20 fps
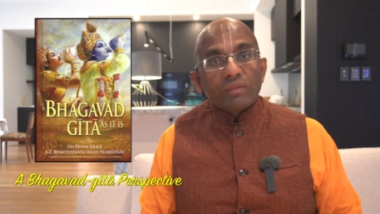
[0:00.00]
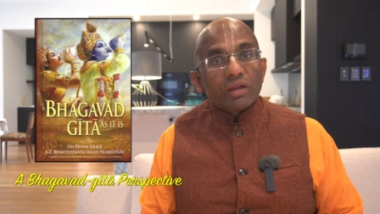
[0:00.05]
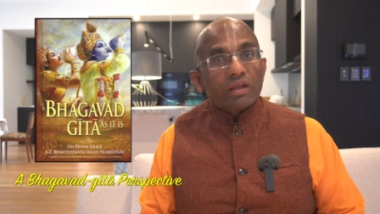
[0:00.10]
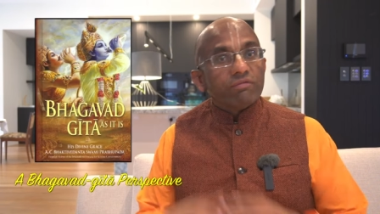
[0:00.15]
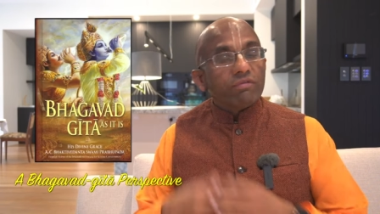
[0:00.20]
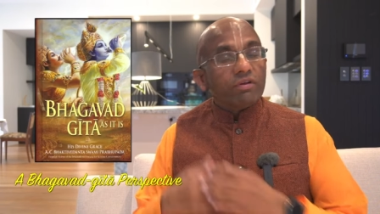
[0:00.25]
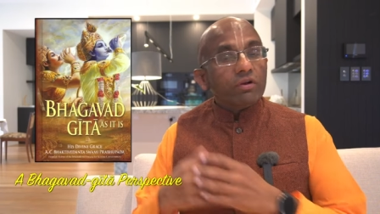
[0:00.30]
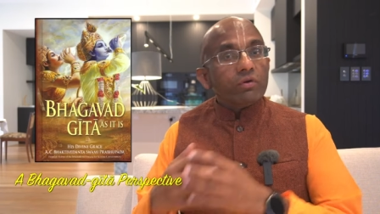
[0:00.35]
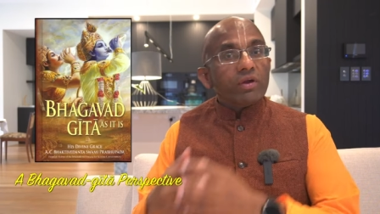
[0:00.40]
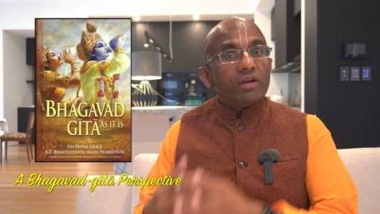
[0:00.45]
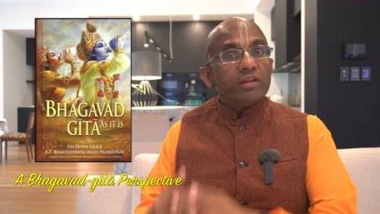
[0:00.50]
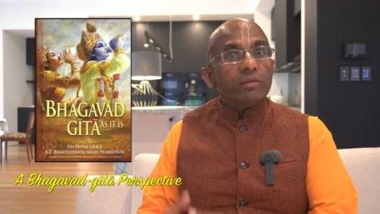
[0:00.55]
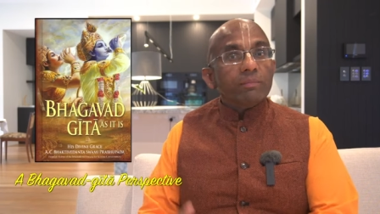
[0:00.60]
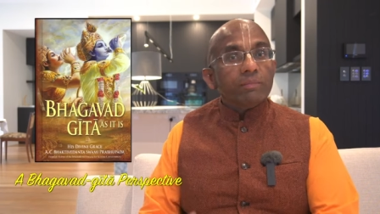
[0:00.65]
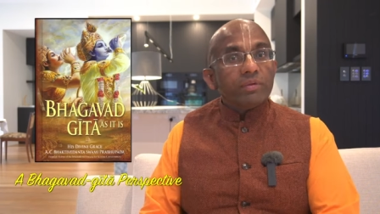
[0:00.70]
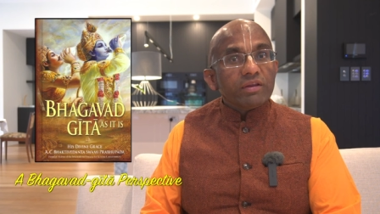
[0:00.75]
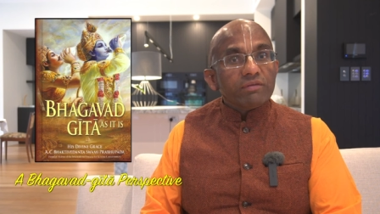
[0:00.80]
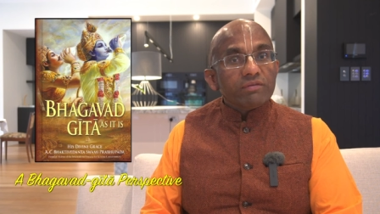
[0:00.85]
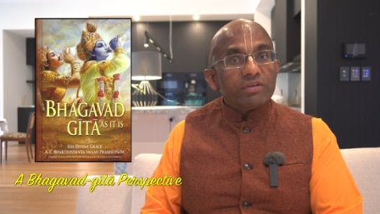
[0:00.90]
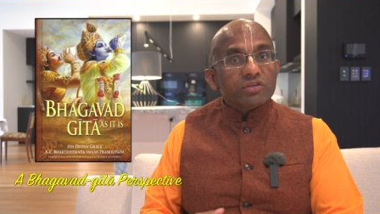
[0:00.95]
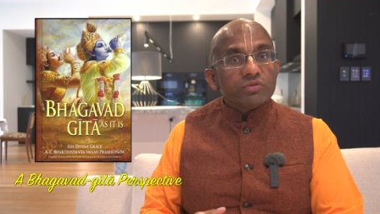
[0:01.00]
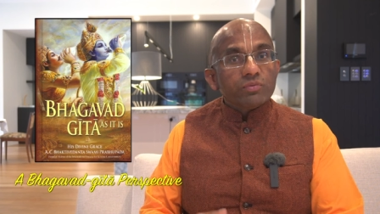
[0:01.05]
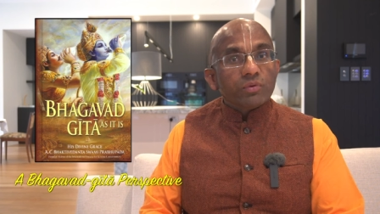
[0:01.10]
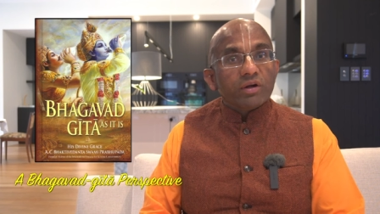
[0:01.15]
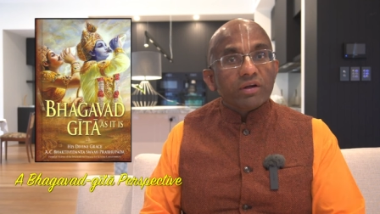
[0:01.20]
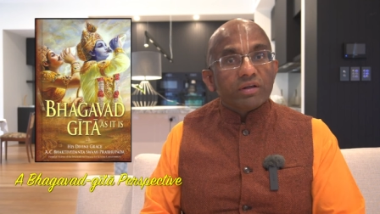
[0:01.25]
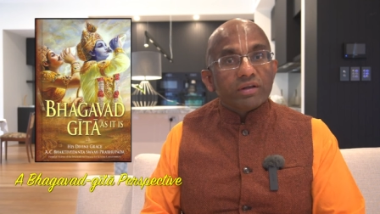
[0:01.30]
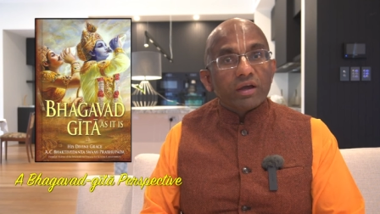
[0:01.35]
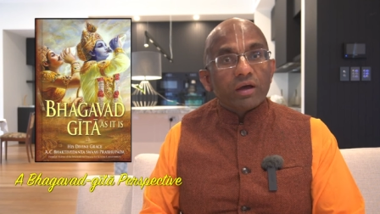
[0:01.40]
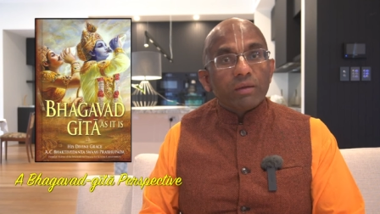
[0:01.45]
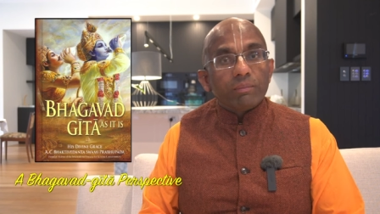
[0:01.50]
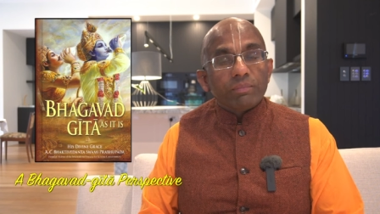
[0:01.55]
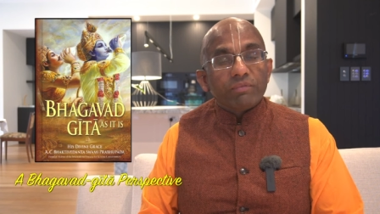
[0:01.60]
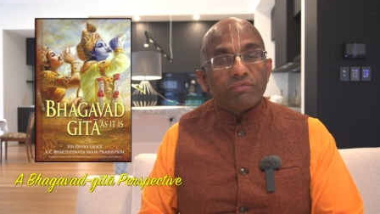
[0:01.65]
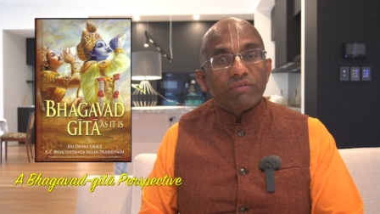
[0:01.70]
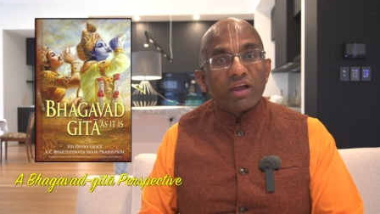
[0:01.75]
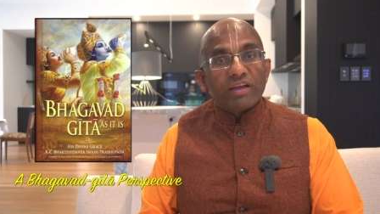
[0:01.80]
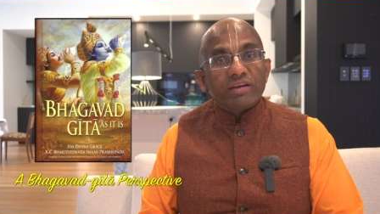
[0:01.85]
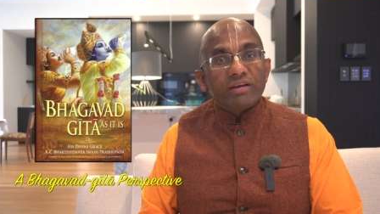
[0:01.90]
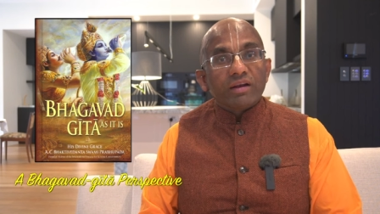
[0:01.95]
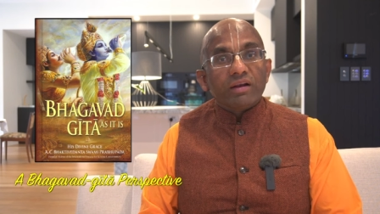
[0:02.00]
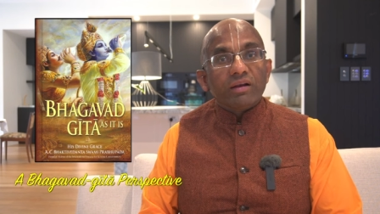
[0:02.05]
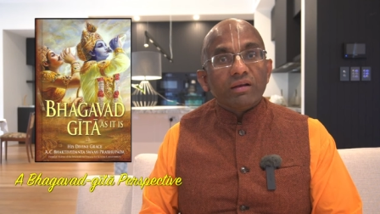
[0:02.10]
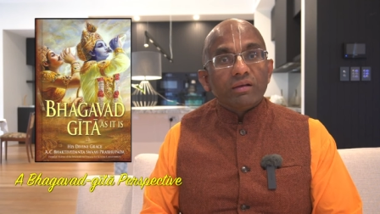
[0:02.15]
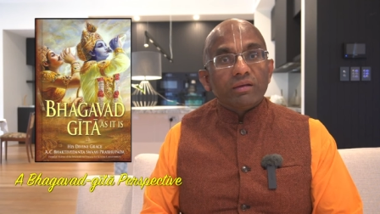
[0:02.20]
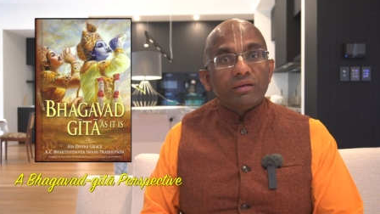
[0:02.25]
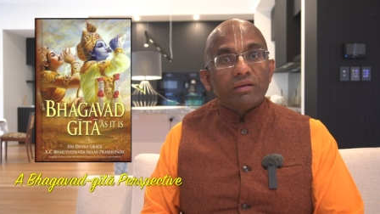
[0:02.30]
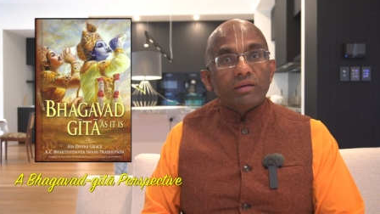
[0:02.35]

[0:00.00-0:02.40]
If you look at the previous World Cup final,